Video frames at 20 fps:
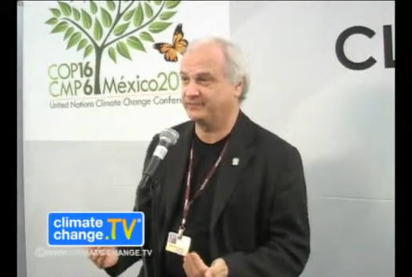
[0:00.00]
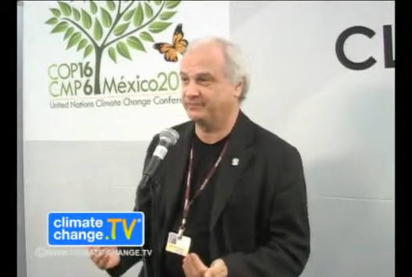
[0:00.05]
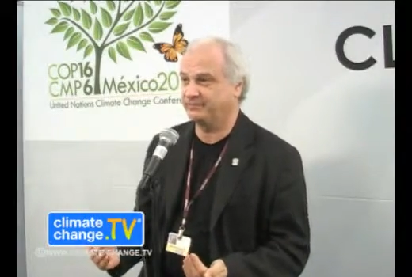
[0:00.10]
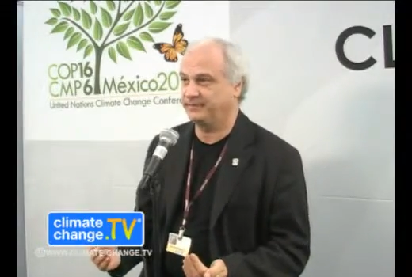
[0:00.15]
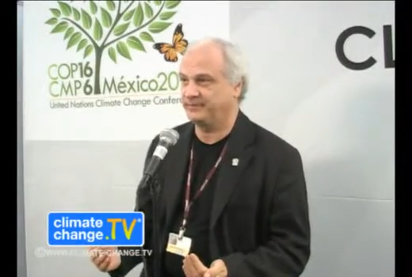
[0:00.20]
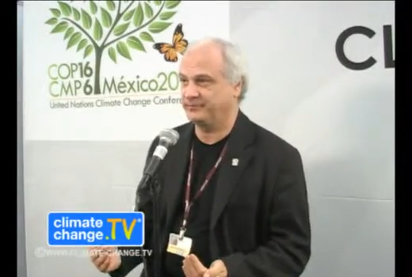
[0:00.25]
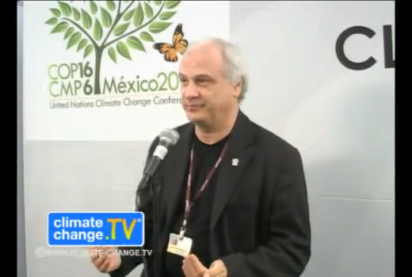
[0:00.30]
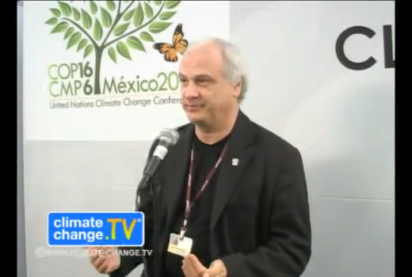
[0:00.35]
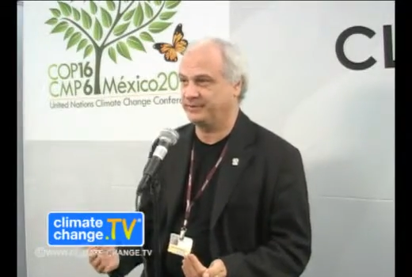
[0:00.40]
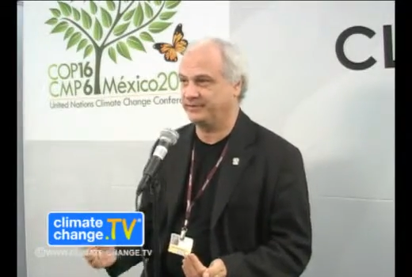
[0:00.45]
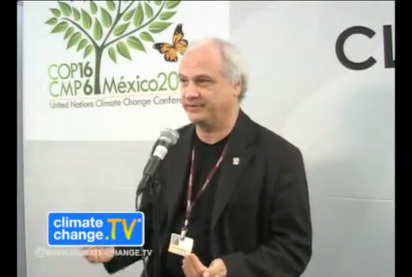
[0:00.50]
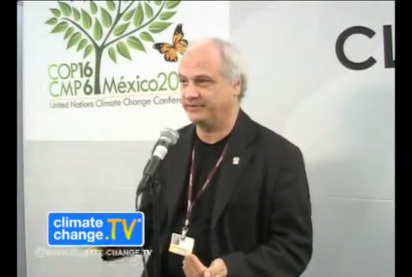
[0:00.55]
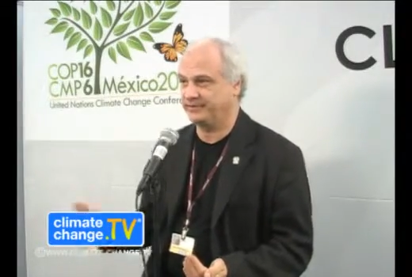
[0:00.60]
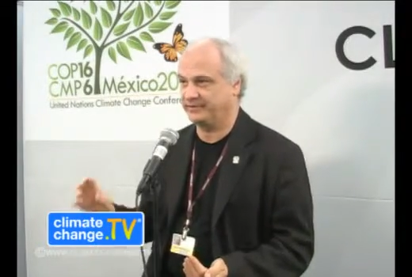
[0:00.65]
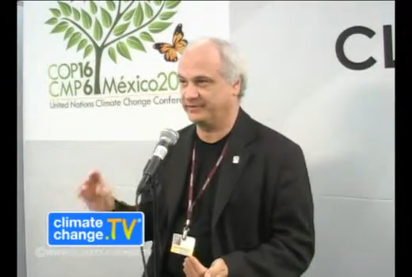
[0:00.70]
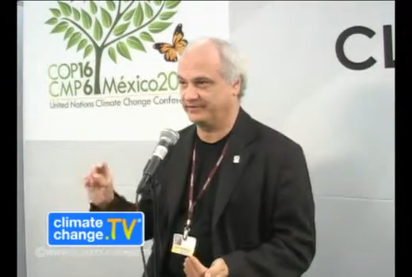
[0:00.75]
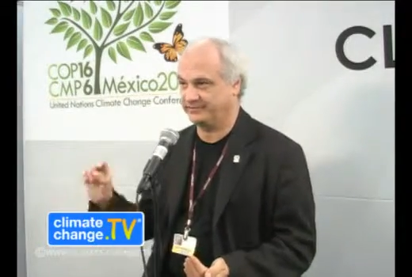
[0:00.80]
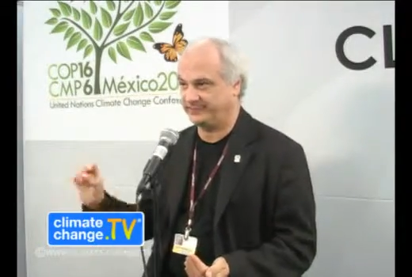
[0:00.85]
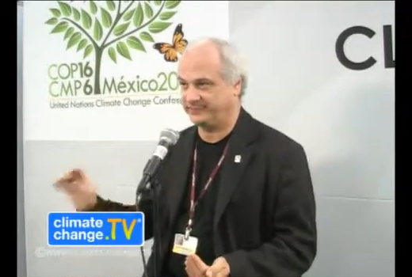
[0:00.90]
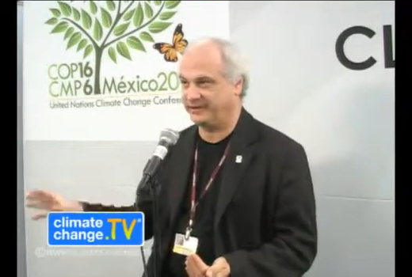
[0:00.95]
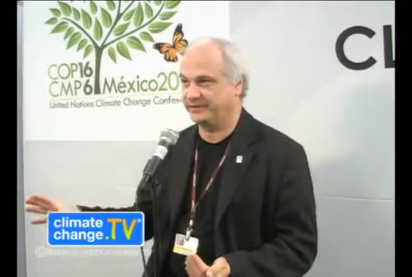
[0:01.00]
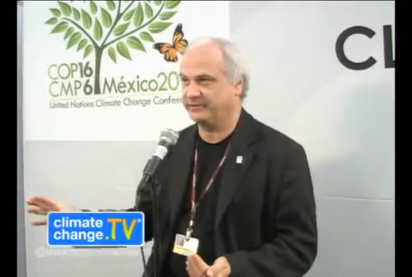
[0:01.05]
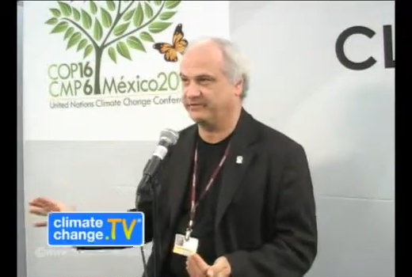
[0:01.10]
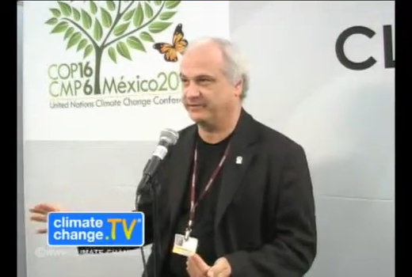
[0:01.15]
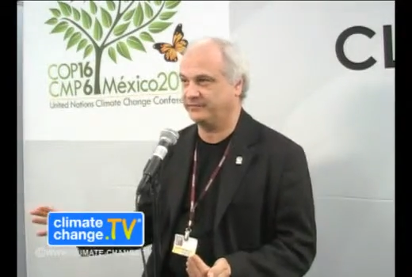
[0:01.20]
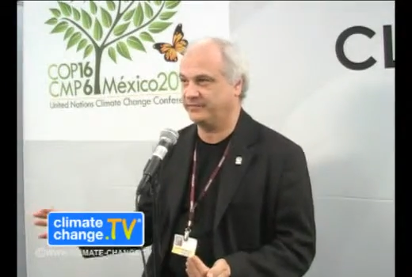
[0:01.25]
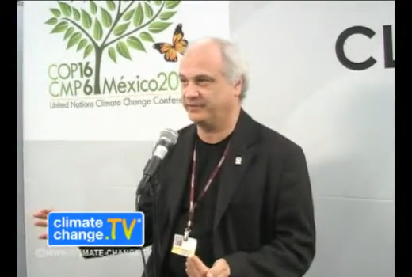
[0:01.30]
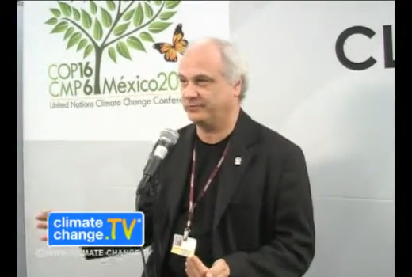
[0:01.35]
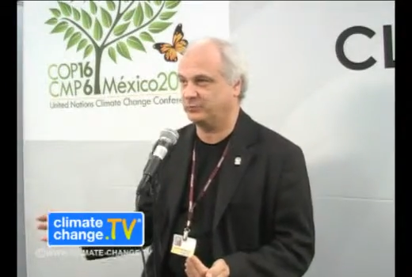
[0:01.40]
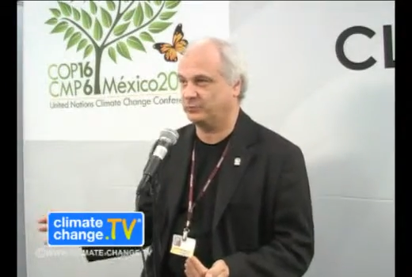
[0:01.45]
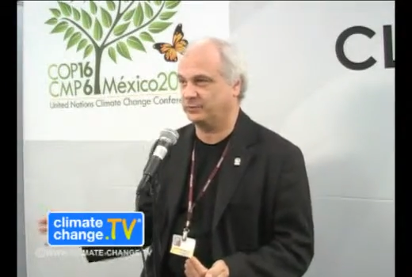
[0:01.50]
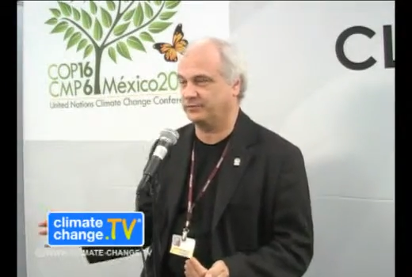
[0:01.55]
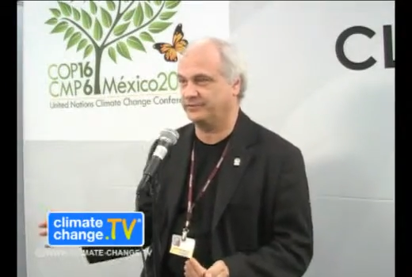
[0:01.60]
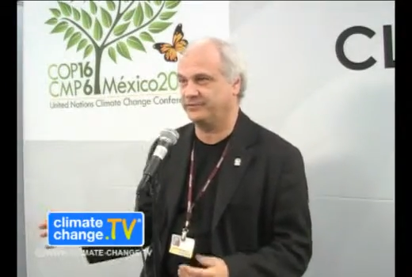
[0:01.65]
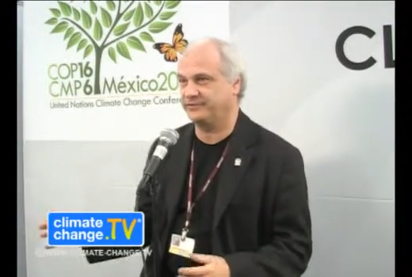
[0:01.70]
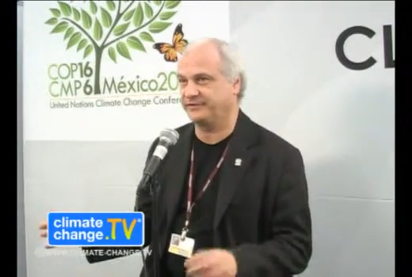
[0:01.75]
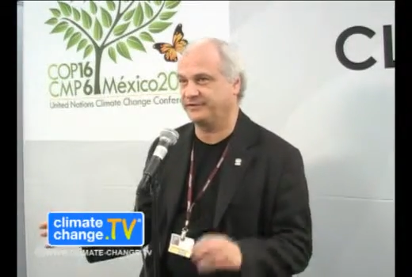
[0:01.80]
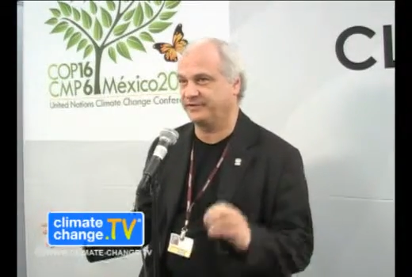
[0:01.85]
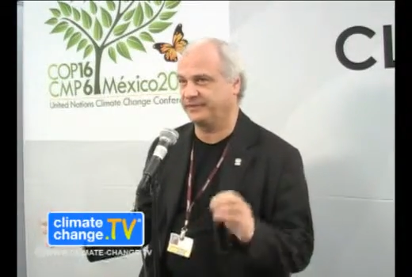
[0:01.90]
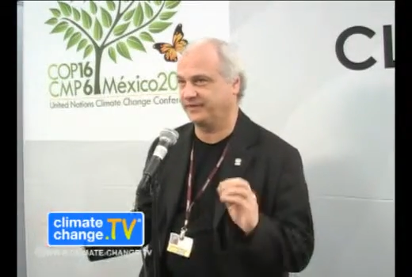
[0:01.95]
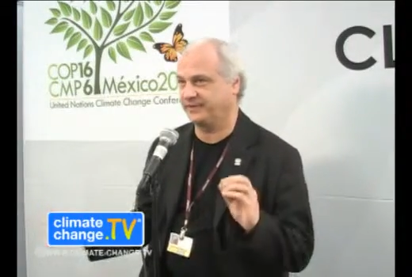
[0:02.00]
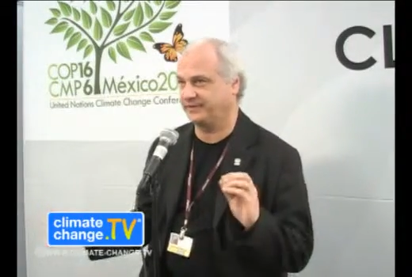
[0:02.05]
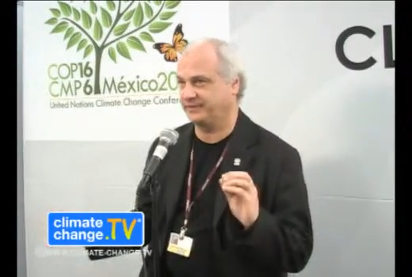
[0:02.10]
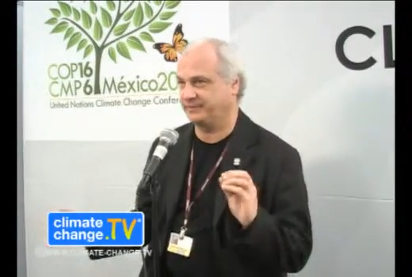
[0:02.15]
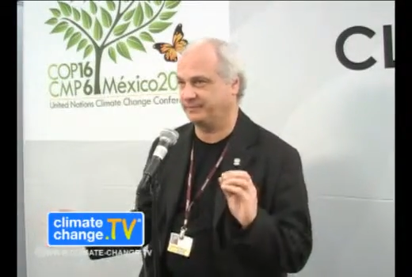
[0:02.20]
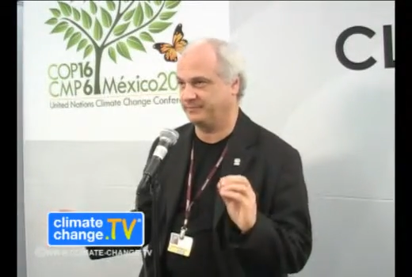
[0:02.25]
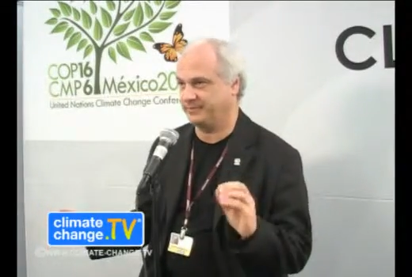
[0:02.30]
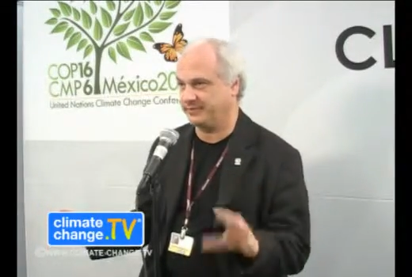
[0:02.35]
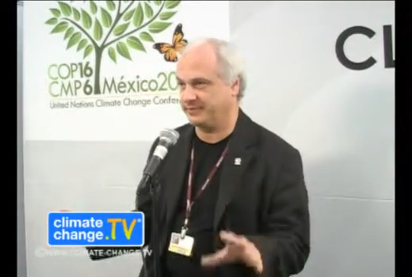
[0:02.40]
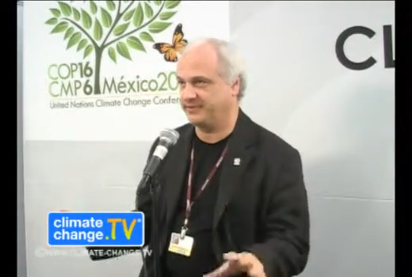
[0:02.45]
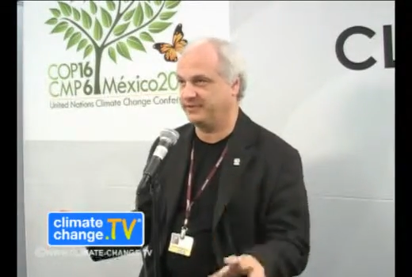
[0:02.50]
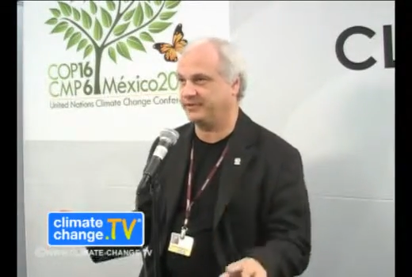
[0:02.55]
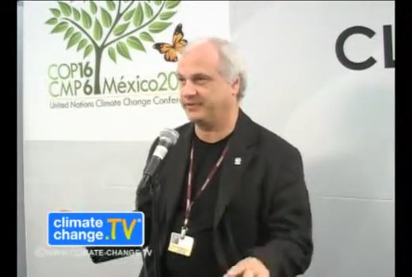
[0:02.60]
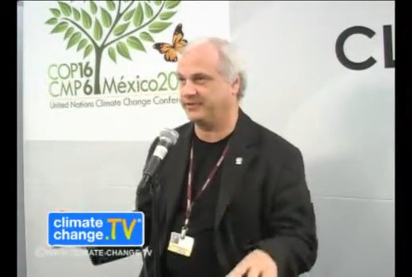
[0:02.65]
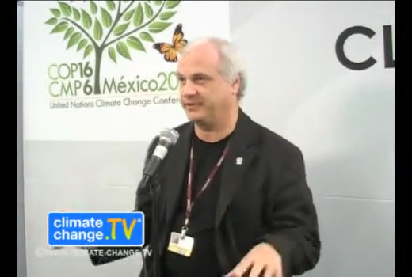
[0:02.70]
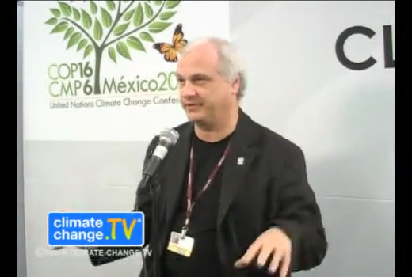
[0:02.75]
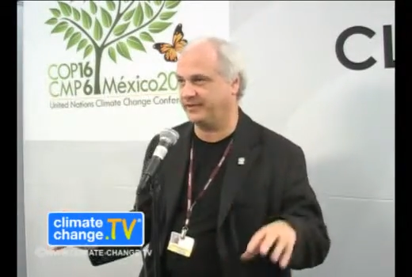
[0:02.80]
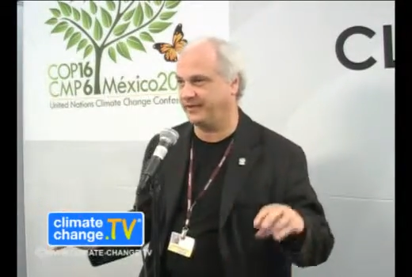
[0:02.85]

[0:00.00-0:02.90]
between the scientific world and the media